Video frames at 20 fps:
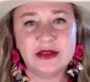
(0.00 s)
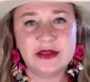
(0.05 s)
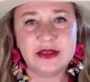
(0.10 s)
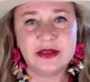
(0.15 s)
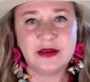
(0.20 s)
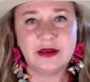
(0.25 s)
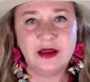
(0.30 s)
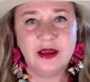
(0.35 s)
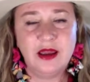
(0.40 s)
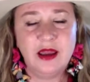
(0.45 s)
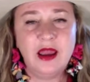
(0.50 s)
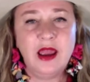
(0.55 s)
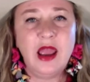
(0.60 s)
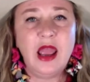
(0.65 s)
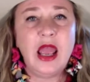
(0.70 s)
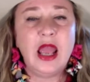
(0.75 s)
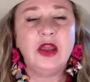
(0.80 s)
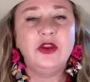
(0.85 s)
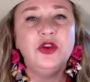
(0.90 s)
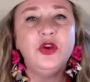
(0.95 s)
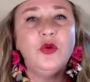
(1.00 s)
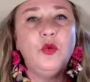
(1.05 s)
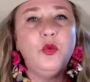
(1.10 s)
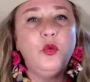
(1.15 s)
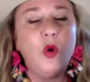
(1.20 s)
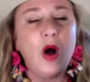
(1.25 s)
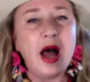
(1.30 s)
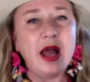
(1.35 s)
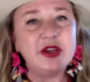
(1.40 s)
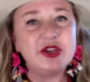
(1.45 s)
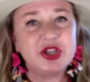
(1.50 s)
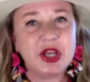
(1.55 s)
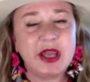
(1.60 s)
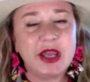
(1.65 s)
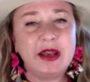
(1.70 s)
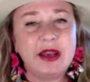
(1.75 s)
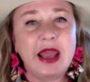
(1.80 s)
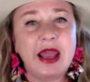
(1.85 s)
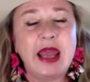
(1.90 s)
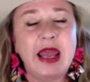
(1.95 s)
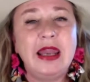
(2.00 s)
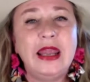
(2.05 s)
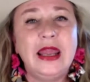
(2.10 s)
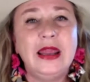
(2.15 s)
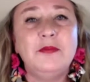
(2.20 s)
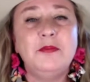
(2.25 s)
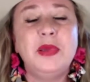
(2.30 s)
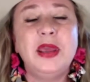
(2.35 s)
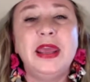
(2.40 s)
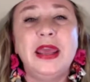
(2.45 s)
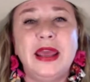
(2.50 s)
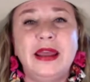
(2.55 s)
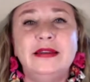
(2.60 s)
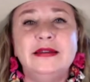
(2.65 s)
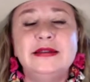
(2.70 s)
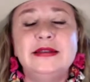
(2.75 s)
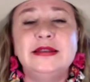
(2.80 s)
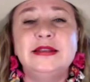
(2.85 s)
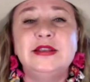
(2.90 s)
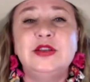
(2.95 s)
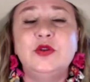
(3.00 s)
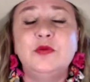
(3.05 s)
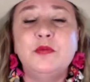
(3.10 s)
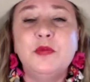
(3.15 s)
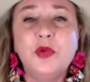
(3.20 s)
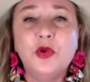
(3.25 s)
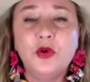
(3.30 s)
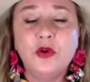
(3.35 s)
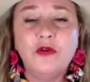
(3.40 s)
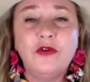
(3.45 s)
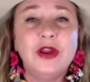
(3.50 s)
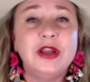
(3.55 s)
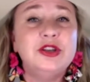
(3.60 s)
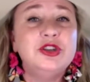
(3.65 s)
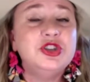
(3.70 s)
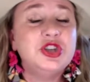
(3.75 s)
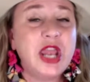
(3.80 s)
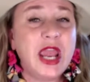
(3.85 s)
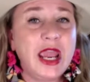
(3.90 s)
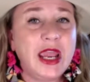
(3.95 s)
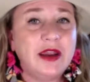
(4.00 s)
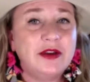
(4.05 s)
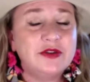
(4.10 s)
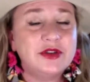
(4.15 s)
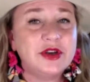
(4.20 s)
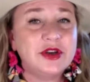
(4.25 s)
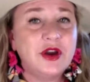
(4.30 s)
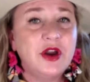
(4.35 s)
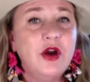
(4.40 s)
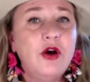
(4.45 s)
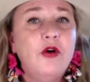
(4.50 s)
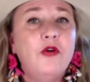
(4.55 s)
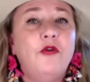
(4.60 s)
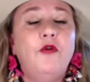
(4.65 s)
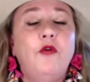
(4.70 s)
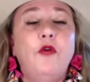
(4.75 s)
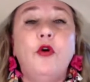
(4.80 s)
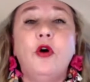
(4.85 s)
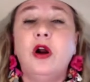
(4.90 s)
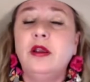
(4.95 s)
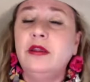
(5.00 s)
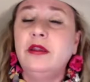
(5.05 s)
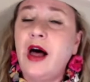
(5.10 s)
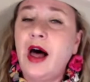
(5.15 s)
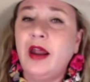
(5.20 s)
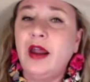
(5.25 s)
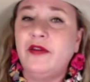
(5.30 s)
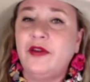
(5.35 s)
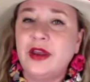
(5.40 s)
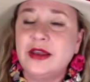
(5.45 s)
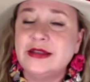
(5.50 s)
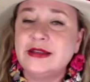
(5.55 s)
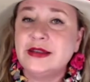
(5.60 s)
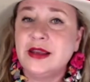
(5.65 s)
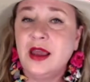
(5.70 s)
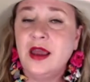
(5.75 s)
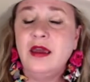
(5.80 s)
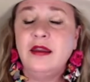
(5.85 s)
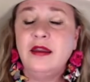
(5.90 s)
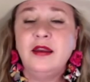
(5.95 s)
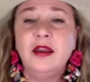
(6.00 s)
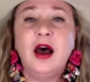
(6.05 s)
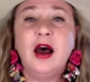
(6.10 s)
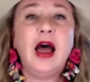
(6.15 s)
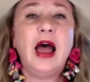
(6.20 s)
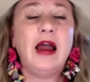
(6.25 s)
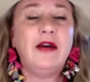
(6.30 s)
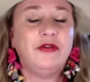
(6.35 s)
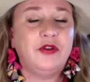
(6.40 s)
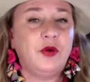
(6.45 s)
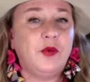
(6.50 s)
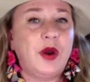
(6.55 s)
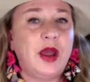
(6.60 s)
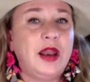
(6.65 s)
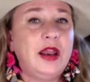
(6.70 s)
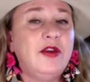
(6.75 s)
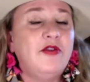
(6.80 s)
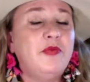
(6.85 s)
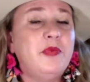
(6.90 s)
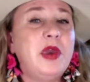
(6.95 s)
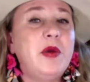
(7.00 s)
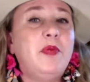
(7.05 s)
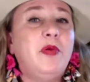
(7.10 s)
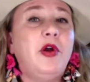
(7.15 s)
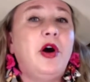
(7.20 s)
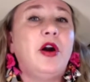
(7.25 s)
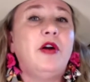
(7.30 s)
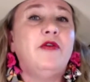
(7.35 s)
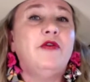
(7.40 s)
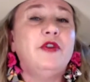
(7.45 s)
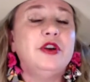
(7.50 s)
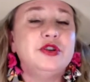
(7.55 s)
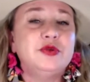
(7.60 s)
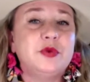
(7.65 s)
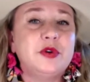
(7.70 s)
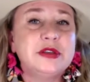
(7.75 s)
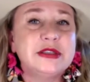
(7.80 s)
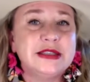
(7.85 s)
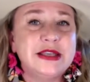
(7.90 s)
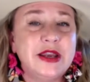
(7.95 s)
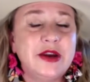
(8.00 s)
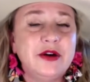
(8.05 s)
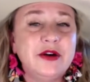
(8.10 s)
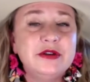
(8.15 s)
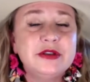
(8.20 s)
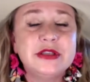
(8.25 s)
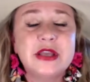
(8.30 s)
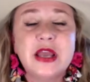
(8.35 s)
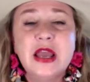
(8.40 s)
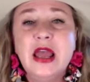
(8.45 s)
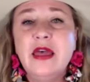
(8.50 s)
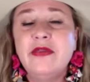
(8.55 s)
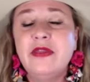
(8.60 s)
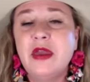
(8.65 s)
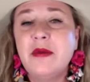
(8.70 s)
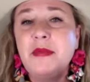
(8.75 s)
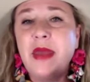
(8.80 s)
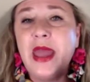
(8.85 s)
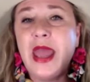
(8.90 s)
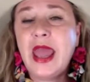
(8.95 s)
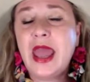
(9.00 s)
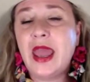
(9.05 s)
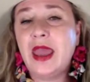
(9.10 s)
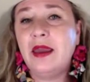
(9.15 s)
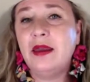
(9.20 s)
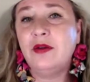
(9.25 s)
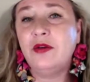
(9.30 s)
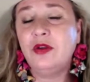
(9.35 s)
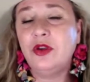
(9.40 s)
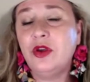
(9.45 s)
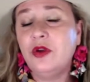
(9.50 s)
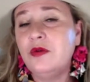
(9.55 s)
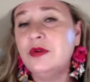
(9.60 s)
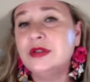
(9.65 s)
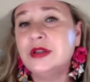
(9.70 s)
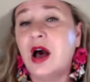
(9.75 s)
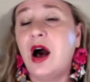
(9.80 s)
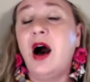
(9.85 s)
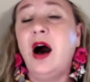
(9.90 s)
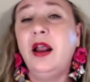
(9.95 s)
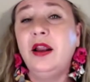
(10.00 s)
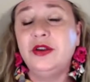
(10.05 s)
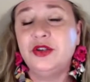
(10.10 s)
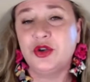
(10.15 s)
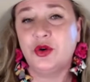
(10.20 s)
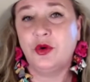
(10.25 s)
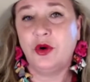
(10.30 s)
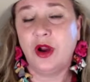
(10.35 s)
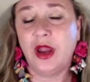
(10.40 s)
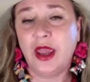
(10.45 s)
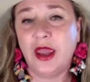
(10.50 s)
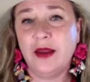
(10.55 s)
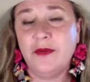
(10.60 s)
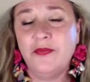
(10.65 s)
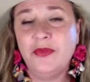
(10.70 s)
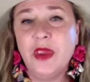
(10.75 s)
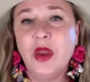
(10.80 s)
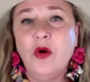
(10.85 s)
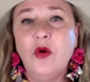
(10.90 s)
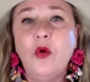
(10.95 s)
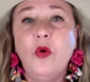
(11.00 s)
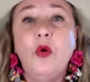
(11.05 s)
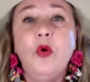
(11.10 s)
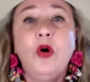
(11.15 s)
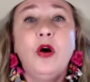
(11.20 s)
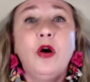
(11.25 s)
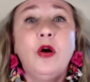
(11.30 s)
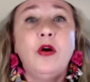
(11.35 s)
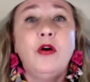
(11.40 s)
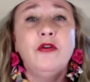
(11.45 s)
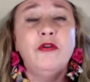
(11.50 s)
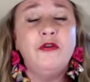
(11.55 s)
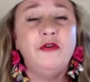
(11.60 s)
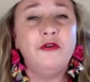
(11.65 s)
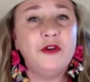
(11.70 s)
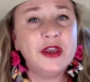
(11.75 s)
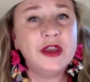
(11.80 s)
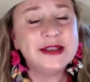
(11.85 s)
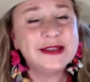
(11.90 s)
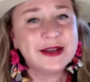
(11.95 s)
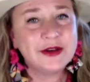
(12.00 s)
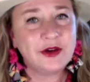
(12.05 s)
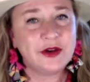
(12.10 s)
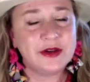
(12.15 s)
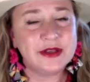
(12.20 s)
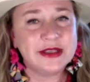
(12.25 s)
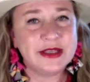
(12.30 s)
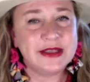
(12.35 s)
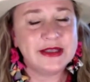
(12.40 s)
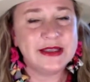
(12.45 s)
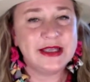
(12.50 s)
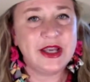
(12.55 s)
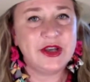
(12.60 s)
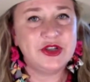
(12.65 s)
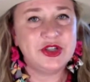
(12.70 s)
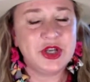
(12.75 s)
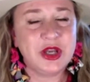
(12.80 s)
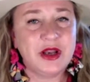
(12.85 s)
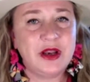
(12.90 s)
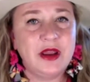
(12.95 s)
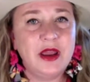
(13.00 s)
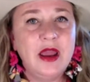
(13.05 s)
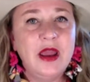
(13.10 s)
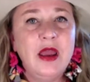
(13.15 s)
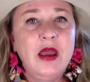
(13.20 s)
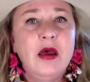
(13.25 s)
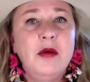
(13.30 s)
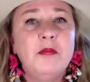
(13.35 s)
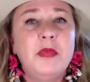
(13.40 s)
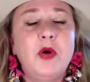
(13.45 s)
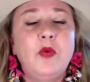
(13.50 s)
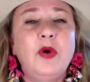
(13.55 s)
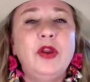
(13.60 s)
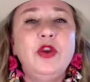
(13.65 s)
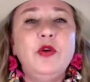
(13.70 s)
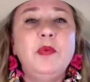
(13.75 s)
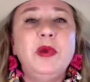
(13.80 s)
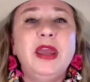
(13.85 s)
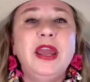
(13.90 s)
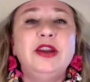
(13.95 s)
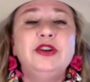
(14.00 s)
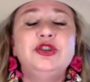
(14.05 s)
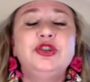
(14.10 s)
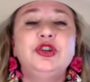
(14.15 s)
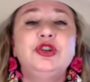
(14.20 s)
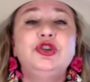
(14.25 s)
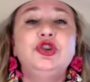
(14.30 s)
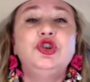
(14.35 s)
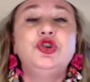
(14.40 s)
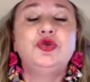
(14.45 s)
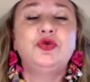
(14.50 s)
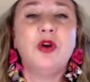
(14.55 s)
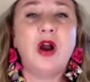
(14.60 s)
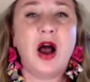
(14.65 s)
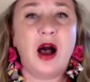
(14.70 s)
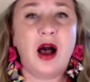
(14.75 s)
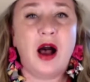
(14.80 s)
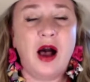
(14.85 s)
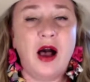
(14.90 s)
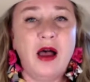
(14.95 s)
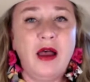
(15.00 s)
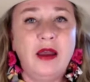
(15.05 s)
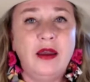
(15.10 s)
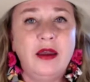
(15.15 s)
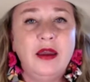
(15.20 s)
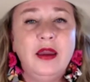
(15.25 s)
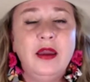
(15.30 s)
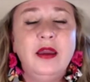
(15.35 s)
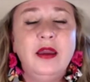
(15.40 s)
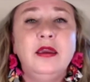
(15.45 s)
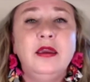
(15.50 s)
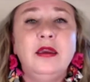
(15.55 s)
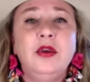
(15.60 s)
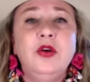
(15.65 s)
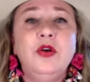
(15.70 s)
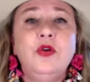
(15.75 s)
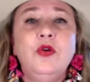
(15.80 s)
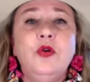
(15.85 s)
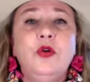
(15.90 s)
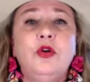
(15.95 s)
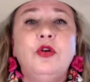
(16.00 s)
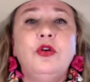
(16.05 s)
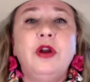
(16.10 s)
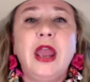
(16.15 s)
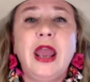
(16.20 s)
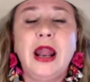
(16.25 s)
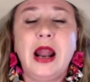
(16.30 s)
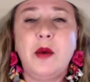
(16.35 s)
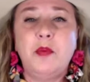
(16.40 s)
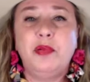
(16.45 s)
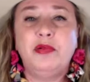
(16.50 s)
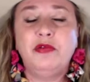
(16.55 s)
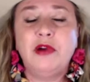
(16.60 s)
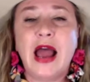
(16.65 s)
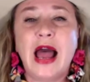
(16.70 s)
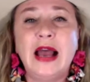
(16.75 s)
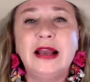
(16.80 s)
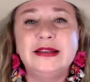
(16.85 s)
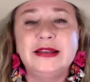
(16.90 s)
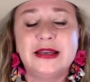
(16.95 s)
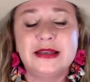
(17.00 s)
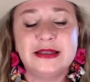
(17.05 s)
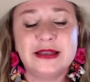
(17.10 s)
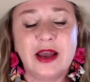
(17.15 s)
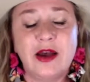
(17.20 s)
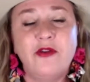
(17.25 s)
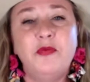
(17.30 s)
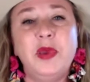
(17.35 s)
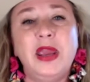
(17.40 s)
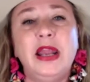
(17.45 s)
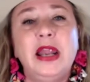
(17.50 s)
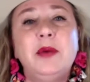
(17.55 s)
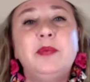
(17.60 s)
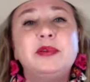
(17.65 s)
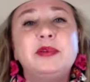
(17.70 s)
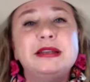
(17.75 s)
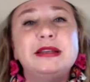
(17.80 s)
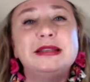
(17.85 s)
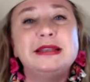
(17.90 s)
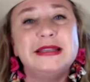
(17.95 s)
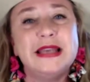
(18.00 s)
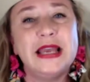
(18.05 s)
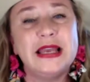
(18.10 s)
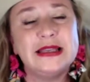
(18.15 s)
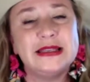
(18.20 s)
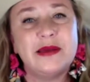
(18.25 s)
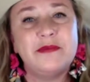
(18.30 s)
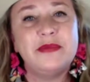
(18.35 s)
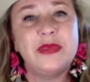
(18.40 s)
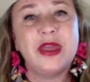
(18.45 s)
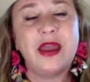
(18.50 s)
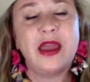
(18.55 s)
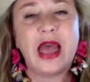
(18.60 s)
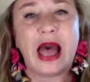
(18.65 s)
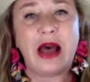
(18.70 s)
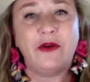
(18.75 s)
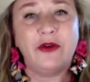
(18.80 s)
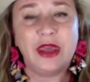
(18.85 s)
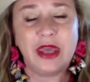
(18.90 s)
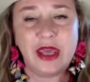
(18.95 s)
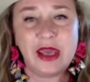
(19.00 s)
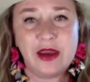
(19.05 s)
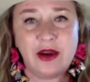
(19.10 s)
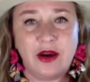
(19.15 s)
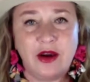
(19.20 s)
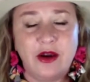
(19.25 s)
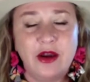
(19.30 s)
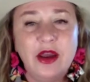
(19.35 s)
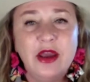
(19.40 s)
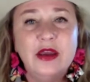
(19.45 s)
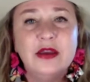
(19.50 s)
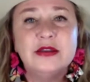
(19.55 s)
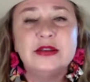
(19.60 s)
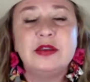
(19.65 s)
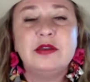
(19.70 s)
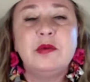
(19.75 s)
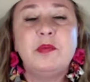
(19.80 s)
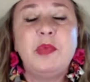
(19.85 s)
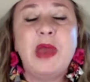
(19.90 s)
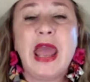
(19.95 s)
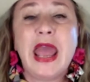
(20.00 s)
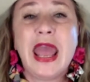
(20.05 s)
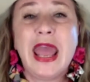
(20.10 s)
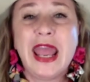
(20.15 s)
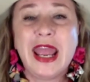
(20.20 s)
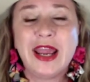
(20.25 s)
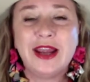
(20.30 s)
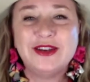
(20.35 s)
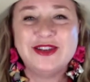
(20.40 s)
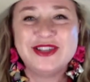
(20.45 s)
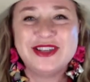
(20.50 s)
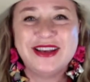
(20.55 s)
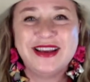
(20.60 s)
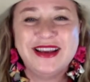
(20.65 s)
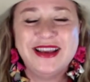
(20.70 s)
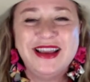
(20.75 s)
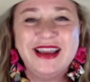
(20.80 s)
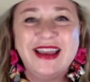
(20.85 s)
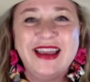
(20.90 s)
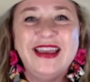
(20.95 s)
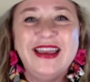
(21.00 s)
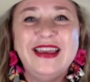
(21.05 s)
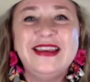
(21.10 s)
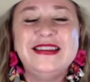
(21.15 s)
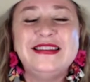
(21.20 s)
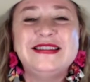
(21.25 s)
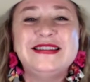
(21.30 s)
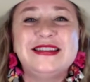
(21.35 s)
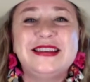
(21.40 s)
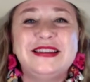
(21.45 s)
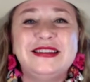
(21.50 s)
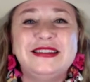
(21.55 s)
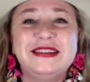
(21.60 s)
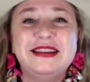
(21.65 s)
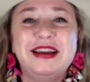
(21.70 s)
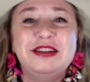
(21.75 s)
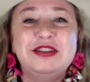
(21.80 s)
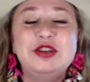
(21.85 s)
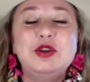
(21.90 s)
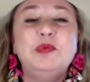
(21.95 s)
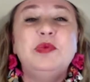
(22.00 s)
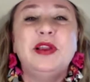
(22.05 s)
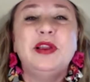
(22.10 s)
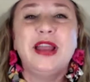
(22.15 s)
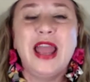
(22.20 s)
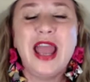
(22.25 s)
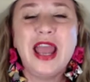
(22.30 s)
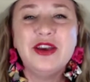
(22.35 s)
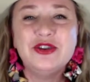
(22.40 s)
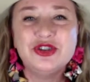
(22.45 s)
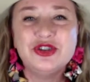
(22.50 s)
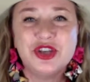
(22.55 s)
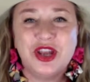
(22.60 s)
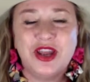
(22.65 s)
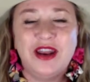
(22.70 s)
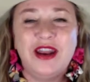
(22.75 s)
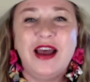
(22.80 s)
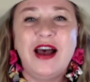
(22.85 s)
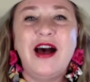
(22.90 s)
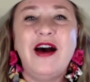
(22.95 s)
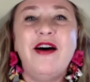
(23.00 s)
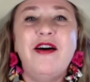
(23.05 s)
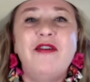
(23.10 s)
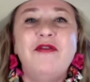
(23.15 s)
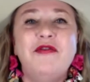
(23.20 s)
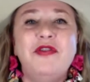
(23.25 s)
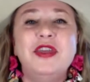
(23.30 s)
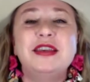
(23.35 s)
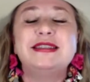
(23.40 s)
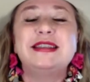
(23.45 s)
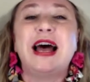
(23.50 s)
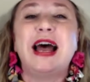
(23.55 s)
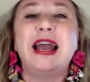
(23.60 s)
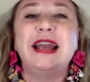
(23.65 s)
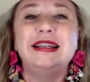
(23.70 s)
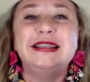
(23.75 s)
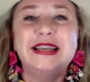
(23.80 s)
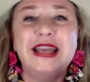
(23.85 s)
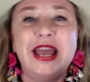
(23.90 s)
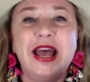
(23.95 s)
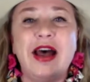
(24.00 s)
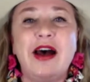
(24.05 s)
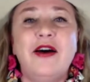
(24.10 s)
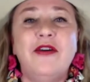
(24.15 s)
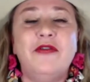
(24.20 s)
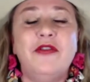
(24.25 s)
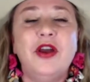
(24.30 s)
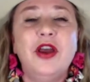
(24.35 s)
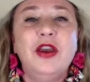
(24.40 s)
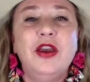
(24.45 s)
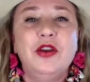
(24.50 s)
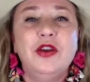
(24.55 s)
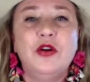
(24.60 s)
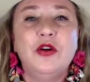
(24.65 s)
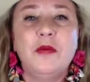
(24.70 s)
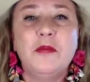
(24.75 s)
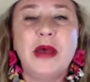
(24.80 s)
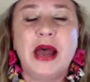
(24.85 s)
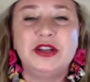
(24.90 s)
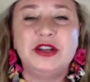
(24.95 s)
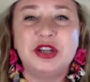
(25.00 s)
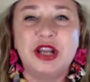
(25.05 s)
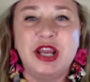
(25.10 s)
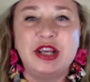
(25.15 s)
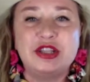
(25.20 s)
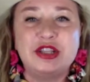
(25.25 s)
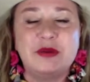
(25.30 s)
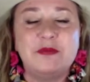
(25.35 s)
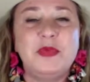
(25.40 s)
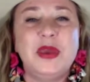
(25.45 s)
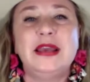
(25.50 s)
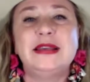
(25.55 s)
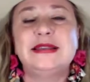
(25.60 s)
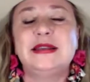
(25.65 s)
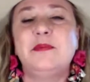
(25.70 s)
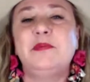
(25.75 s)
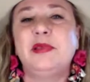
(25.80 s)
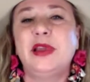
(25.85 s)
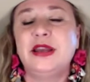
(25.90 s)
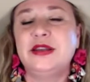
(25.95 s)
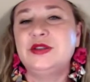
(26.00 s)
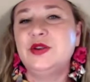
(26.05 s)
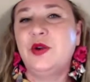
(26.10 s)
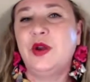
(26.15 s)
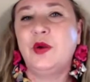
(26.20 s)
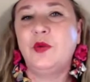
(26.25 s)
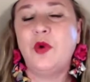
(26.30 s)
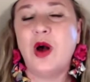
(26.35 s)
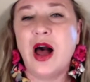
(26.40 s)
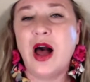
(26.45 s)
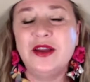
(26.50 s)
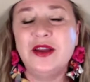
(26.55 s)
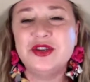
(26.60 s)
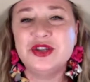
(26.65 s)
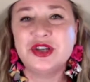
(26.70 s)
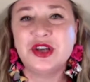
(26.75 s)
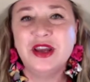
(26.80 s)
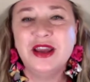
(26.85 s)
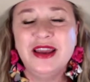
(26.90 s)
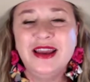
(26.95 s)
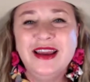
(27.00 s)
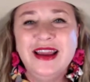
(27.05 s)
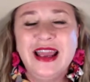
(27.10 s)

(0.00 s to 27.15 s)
it. And you watch it and it begins to move and change for a lot of us. Not everyone. If people aren't visual seers, they may use auditory or physical sensation. But when you begin to draw, you create a practice of being able to see something out here. So the page is a duplication of this idea of your imagination being someplace you can watch.